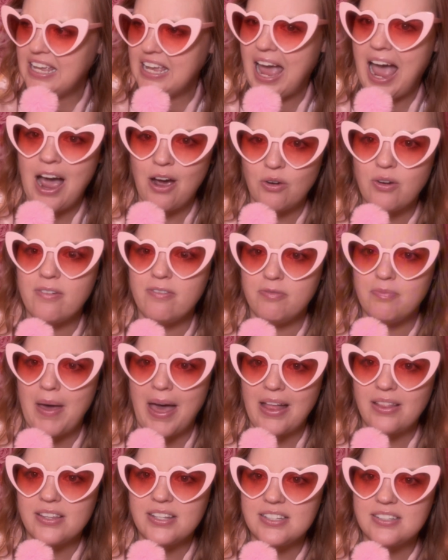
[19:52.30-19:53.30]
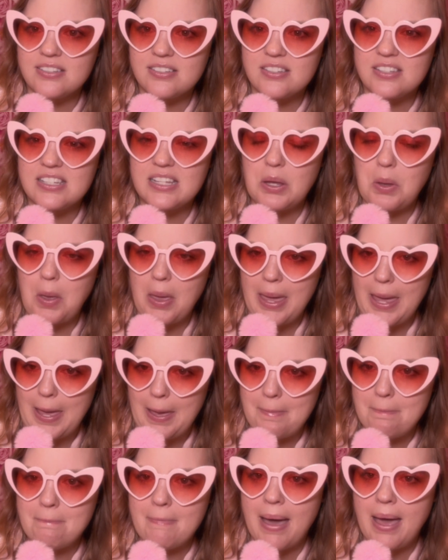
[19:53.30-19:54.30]
out of balance,
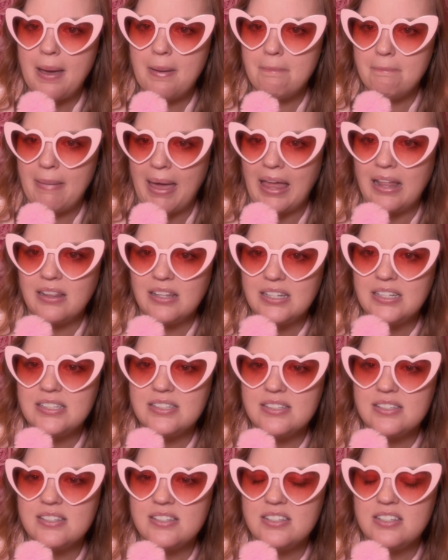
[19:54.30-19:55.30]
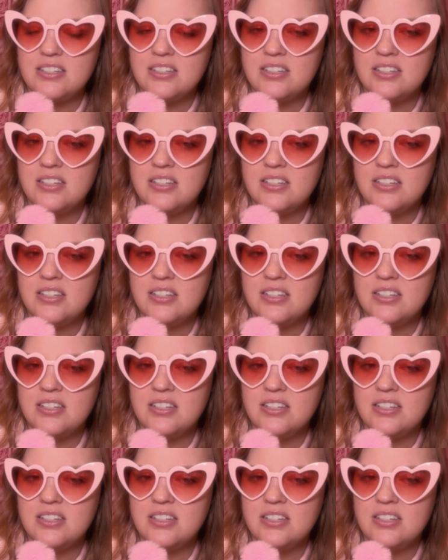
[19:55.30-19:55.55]
imbalanced.